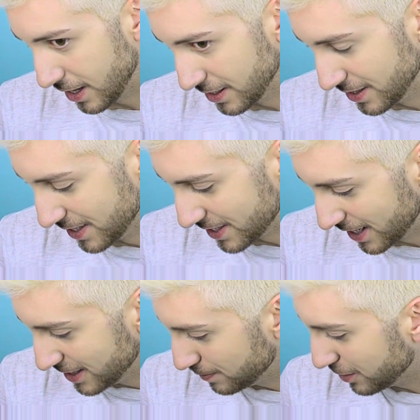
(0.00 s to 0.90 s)
I did the
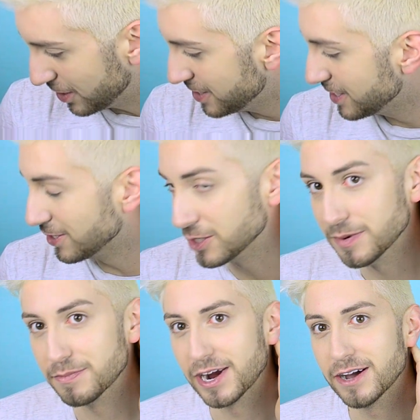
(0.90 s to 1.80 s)
sides blonde. It used to
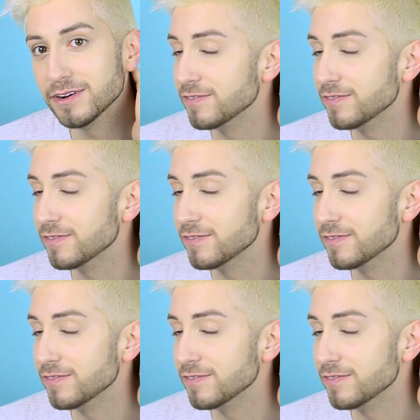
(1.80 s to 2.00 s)
be brown.